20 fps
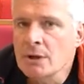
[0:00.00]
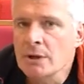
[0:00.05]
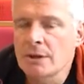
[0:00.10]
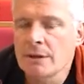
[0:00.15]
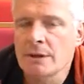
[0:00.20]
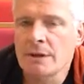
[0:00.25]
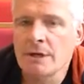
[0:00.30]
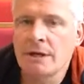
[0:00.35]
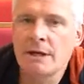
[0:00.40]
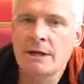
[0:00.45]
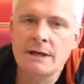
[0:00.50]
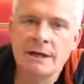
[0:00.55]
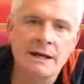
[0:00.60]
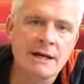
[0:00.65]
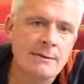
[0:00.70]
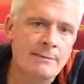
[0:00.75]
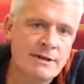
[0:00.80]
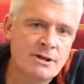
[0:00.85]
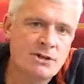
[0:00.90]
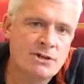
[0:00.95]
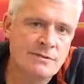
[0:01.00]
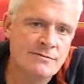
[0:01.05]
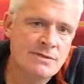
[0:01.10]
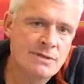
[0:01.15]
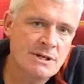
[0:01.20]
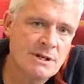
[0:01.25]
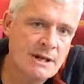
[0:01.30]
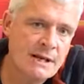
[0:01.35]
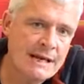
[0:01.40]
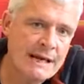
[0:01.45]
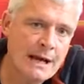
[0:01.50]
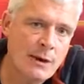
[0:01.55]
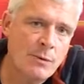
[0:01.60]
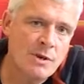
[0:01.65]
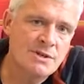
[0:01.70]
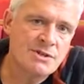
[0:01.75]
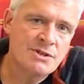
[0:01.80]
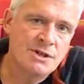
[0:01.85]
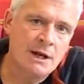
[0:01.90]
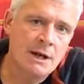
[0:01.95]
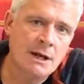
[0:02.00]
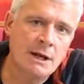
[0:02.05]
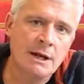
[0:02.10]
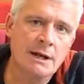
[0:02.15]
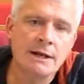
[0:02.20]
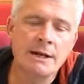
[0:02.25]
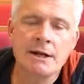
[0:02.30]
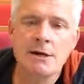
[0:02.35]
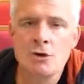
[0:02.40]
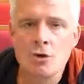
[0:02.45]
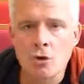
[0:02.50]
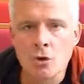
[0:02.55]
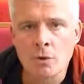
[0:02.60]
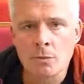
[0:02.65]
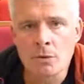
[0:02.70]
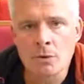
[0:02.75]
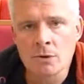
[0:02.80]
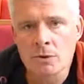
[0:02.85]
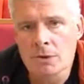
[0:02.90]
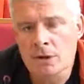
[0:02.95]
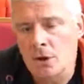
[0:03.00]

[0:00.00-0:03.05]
the inhibition of CDK1 cyclin in normal